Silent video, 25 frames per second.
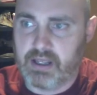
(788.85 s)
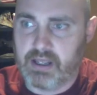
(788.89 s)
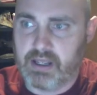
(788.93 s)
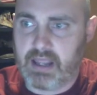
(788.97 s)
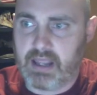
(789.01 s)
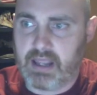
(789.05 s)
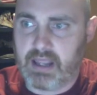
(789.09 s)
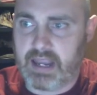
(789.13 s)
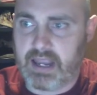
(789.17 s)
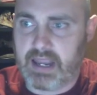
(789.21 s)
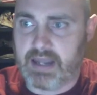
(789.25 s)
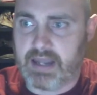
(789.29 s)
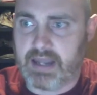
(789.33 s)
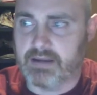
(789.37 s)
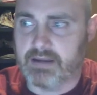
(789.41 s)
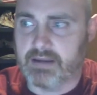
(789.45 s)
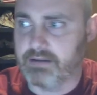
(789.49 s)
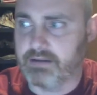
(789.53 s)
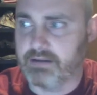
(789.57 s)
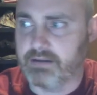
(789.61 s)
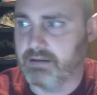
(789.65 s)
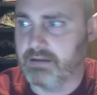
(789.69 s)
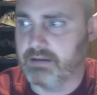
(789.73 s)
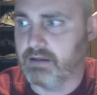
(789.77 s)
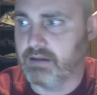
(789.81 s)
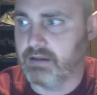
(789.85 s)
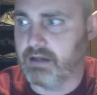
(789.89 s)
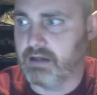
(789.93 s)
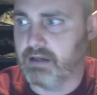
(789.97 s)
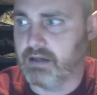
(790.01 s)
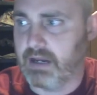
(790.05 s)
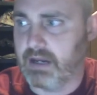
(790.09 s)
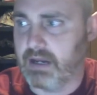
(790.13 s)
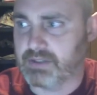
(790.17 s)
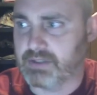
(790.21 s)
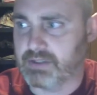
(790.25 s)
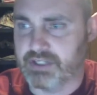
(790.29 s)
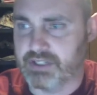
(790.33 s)
and I
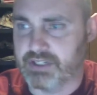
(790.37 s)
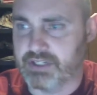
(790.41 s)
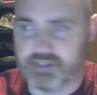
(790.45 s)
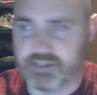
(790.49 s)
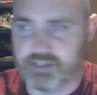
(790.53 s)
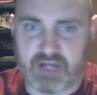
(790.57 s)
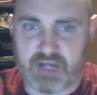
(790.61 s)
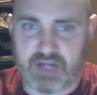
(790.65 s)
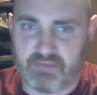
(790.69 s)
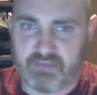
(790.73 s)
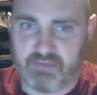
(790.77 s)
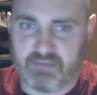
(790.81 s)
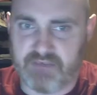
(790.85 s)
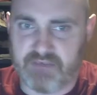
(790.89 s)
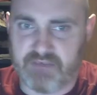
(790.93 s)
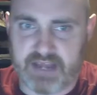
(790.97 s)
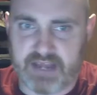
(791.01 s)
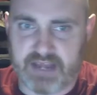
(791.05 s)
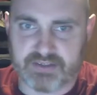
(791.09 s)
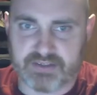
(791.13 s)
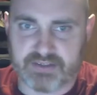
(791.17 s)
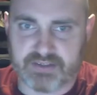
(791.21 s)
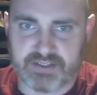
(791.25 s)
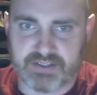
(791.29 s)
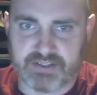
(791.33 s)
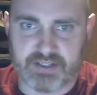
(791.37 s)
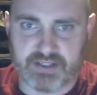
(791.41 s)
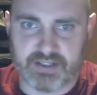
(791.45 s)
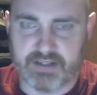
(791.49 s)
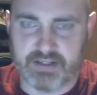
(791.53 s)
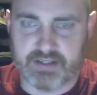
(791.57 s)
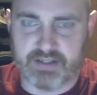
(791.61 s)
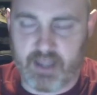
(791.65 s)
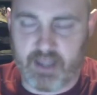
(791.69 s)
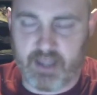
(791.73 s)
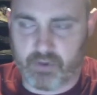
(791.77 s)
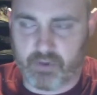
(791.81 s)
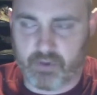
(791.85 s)
was going to just drop files to the
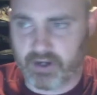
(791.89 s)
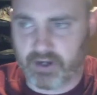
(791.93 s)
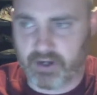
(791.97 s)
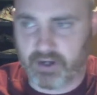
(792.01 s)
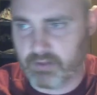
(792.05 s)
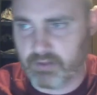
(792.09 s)
network.